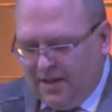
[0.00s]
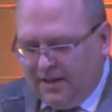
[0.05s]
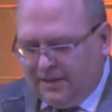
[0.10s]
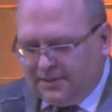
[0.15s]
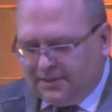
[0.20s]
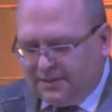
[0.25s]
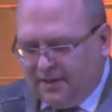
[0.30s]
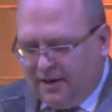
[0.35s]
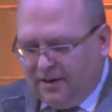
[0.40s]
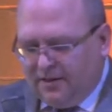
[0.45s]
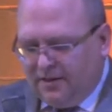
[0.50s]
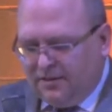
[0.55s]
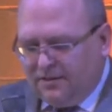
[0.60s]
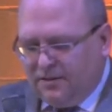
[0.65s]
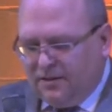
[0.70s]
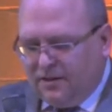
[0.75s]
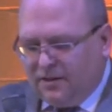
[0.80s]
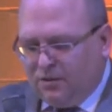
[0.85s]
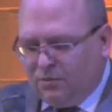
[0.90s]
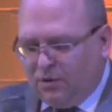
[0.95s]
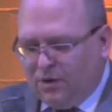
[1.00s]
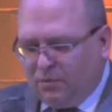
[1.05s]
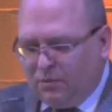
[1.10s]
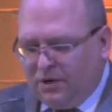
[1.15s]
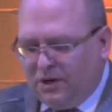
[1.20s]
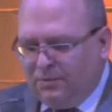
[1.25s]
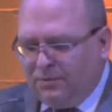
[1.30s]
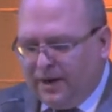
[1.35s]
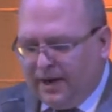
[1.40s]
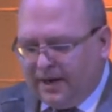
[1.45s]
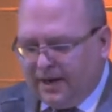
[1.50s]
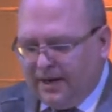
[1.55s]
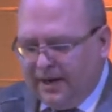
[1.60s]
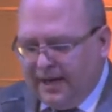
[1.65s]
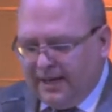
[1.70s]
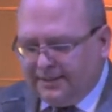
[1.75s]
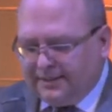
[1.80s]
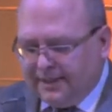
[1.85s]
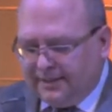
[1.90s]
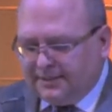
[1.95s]
Started what we
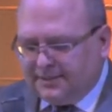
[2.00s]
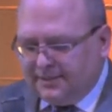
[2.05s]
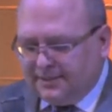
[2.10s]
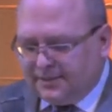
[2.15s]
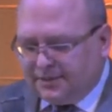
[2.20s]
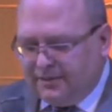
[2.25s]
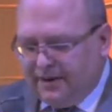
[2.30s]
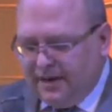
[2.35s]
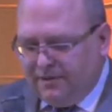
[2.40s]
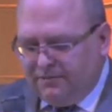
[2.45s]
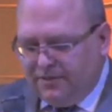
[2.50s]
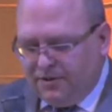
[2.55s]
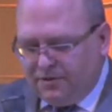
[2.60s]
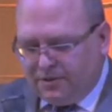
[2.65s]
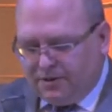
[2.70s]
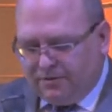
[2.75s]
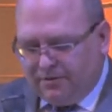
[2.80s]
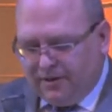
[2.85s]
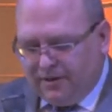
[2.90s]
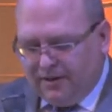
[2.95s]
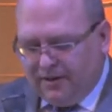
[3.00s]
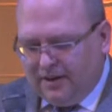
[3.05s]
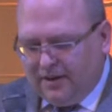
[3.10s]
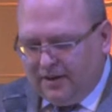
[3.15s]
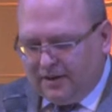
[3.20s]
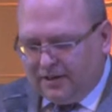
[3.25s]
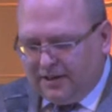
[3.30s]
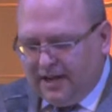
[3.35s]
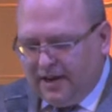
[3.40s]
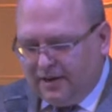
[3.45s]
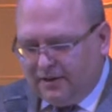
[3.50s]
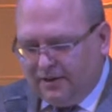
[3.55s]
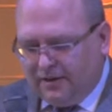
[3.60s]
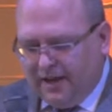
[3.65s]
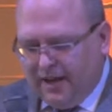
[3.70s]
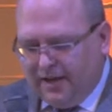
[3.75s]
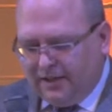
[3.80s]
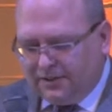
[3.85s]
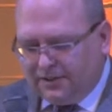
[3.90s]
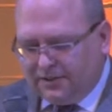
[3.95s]
recognize as this Grandview
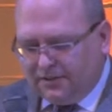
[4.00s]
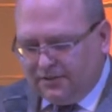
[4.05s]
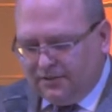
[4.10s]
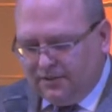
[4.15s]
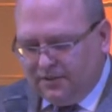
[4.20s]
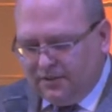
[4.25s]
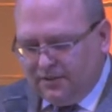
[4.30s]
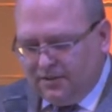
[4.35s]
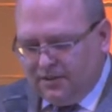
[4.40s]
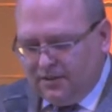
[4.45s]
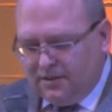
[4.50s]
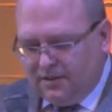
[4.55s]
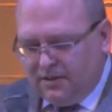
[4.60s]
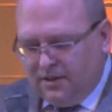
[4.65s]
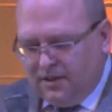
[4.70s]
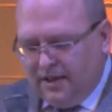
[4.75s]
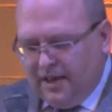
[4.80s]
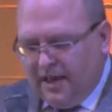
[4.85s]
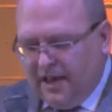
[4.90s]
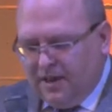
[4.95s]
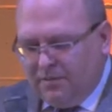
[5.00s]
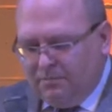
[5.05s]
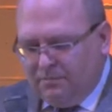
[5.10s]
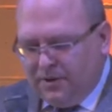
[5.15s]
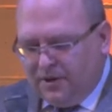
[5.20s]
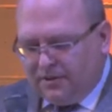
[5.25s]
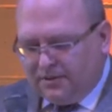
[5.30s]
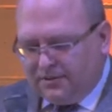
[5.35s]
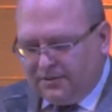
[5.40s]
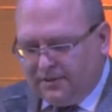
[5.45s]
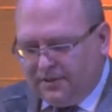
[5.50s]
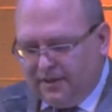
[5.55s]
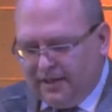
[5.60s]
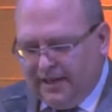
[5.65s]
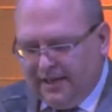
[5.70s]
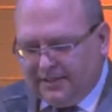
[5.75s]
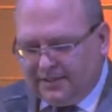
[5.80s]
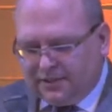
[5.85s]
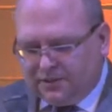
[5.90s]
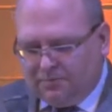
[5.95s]
congregation, and built
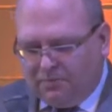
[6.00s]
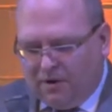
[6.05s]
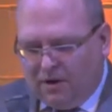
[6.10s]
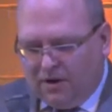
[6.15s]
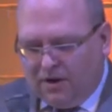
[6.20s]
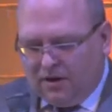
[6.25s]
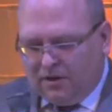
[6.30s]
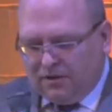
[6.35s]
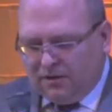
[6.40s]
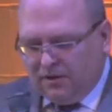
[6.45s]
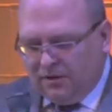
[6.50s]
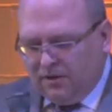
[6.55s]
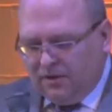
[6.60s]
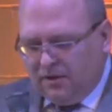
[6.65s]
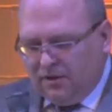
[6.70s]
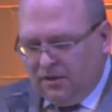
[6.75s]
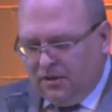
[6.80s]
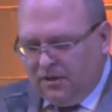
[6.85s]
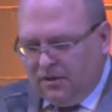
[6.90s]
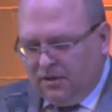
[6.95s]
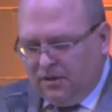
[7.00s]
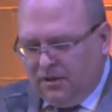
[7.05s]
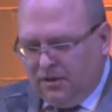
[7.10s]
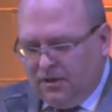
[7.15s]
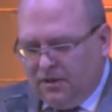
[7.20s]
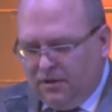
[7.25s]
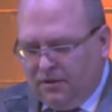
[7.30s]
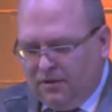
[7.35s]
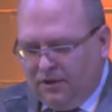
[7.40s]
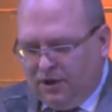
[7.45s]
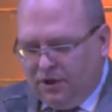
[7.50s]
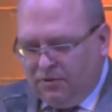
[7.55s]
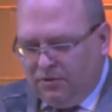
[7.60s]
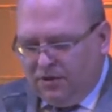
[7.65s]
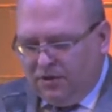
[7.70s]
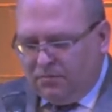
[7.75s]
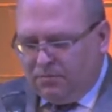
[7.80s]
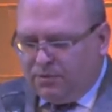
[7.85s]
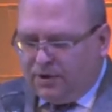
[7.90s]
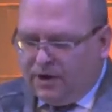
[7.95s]
a small
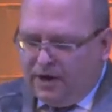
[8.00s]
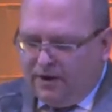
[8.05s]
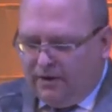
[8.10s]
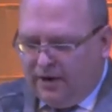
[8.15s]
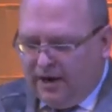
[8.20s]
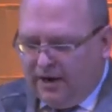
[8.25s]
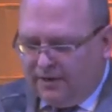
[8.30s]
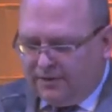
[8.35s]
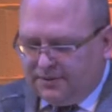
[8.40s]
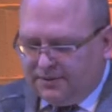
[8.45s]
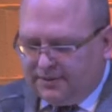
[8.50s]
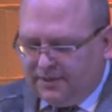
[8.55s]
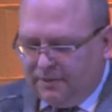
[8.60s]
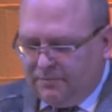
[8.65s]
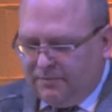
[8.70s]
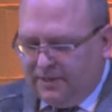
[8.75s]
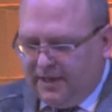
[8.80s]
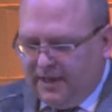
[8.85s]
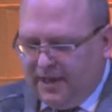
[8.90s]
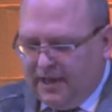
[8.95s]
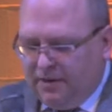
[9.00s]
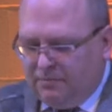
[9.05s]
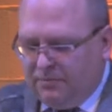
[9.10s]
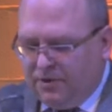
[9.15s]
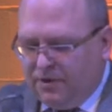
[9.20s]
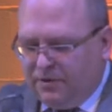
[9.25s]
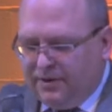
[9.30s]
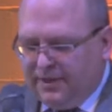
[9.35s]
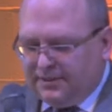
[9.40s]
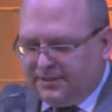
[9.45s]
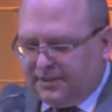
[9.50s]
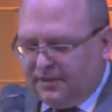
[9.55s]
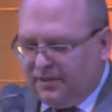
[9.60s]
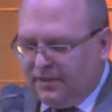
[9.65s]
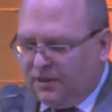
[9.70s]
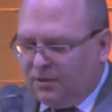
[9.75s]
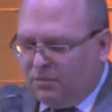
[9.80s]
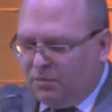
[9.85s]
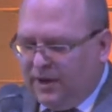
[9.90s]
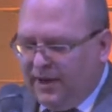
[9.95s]
Union prayer house that became known as the
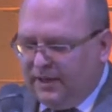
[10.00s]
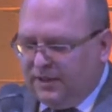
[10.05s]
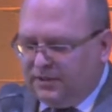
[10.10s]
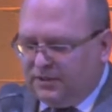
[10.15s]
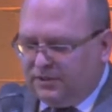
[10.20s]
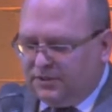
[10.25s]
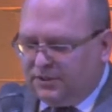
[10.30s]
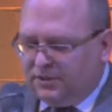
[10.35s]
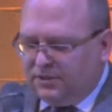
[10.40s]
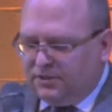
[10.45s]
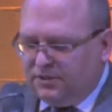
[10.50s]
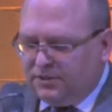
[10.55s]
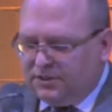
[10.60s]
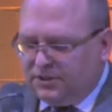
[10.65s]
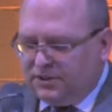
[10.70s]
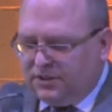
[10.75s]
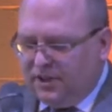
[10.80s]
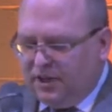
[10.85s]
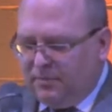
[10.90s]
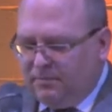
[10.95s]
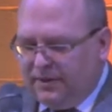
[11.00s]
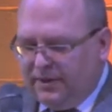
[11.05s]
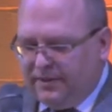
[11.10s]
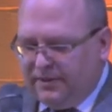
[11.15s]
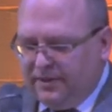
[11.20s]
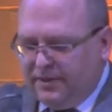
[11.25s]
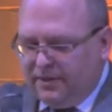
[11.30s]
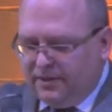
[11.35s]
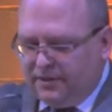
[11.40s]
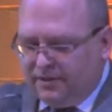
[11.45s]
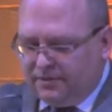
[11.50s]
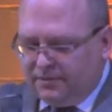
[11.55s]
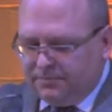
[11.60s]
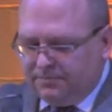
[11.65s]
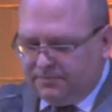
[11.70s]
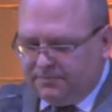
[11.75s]
Little White Church up on the hill.